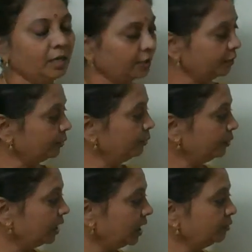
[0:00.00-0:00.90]
You
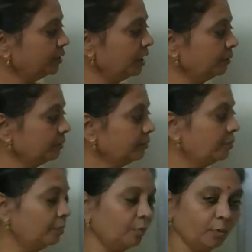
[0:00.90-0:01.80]
gave them
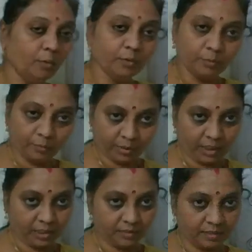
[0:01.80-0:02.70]
more
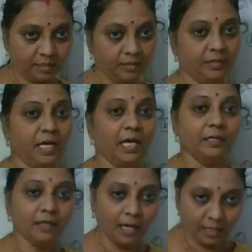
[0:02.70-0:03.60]
cookies
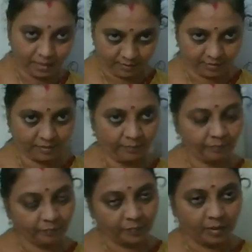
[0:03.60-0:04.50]
than us.
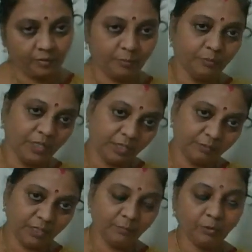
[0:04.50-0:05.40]
You gave
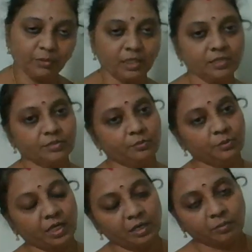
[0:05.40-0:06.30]
them cookies, you
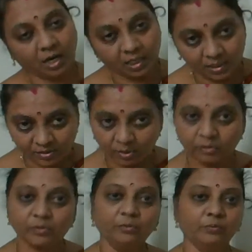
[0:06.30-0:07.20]
gave us
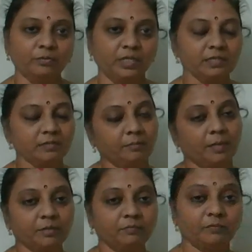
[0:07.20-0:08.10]
also cookies,
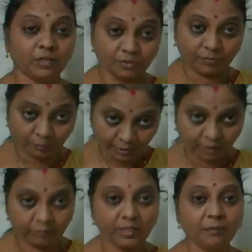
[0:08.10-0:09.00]
but which you
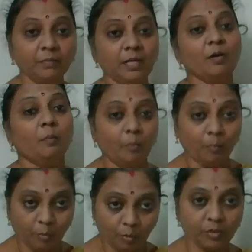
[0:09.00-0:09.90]
gave them
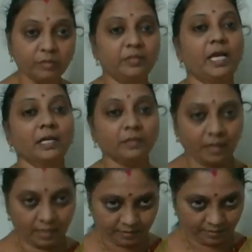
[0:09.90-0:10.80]
more than
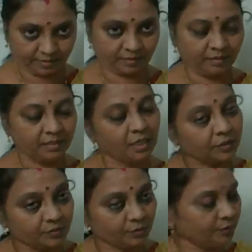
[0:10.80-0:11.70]
us.
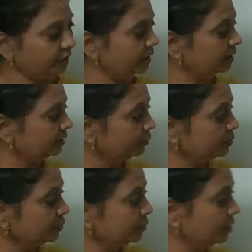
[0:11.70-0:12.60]
So here you
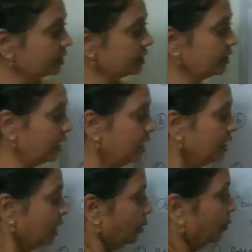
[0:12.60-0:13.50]
should not say
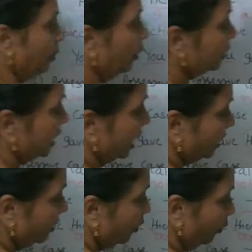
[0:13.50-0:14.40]
more than
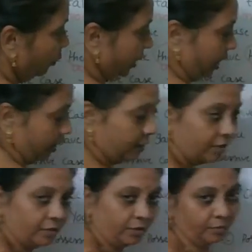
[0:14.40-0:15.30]
we.
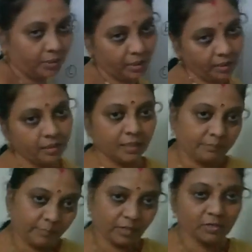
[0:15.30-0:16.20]
Okay,
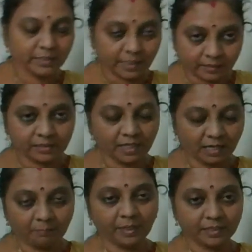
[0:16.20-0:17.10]
because here the
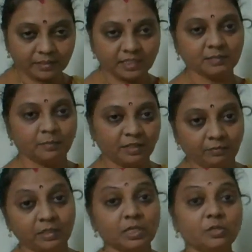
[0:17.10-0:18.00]
comparison is
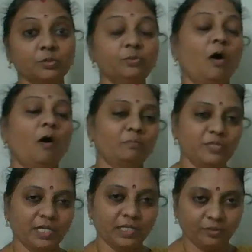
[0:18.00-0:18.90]
between the two
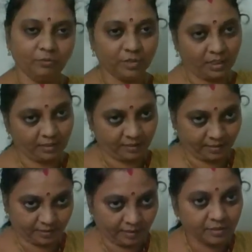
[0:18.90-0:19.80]
objective
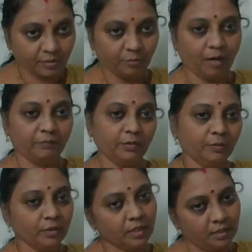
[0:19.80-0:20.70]
cases. This you have
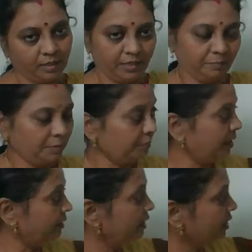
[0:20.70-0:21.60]
to
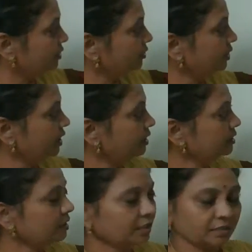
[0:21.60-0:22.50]
remember. So here
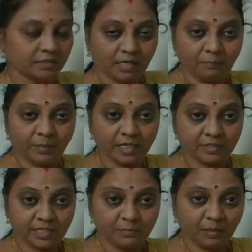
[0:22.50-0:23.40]
the
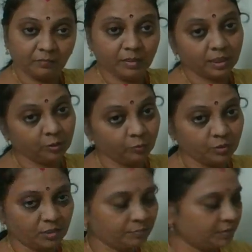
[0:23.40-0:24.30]
comparison is between the two
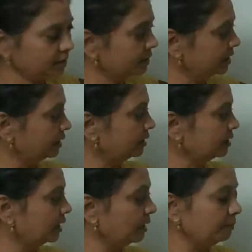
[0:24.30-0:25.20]
subjects, here
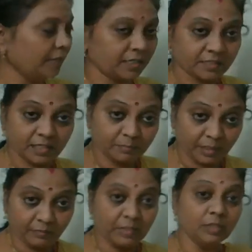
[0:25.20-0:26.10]
the comparison is
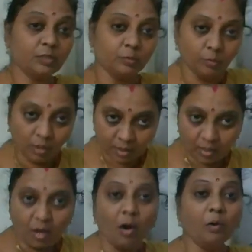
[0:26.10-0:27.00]
between the two
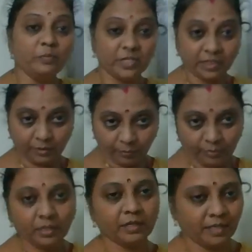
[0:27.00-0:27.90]
objective
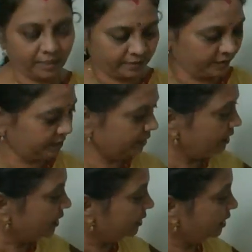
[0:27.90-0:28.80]
cases.
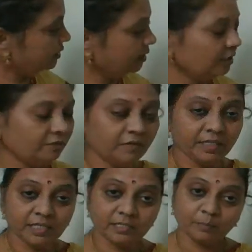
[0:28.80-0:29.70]
The third one
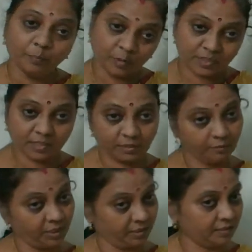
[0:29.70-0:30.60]
is possessive
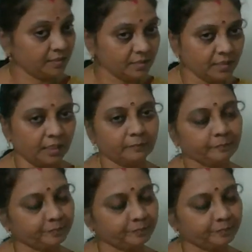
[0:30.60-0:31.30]
case, isn't it?